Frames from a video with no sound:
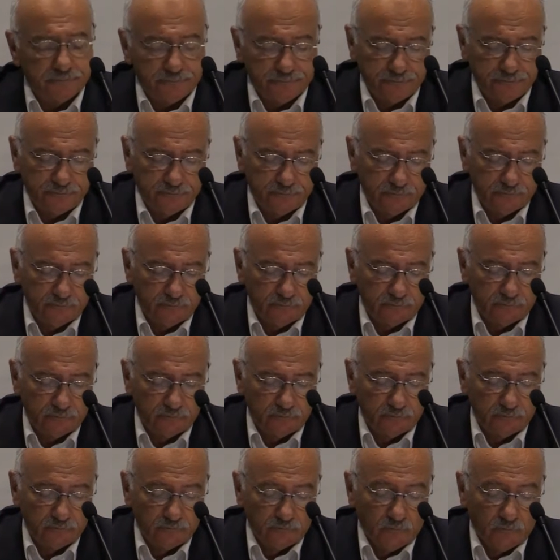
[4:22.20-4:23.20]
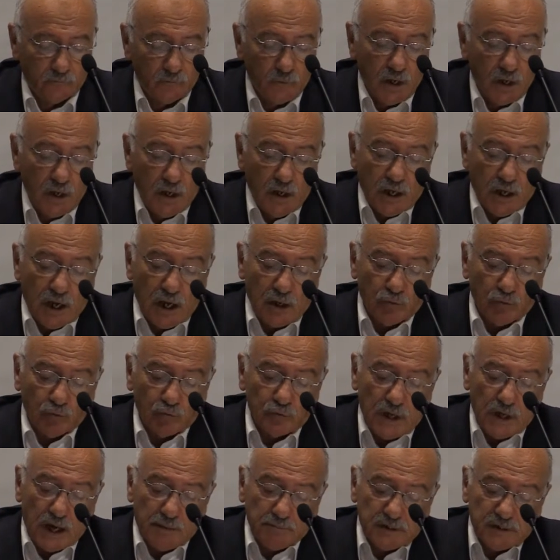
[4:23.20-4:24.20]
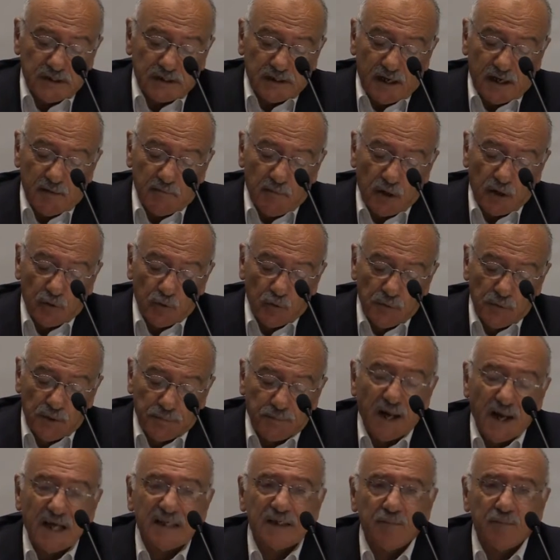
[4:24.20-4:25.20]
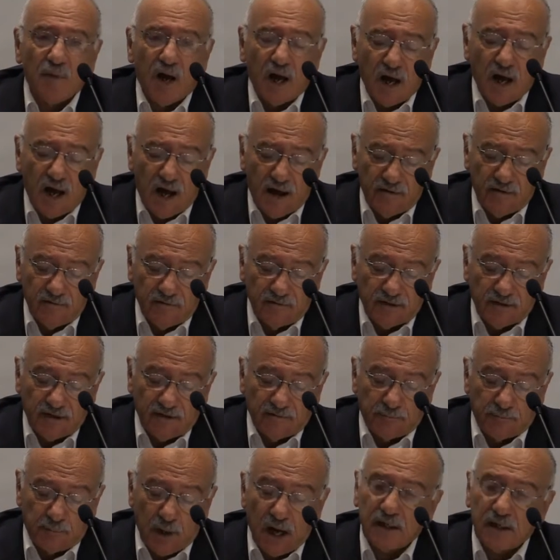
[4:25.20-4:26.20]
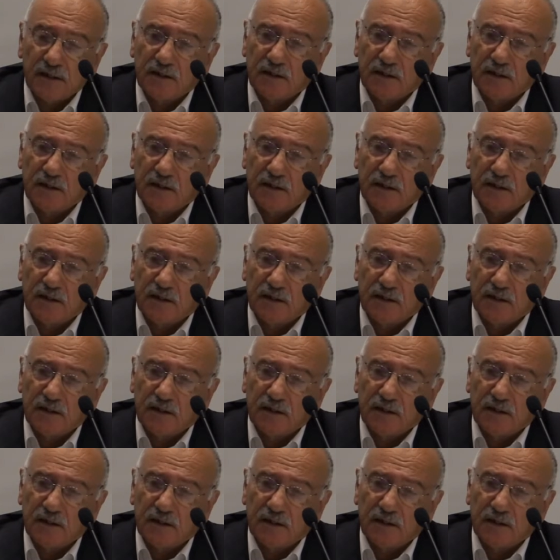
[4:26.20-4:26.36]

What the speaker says: it is certain that someone who feels Armenian is Armenian. But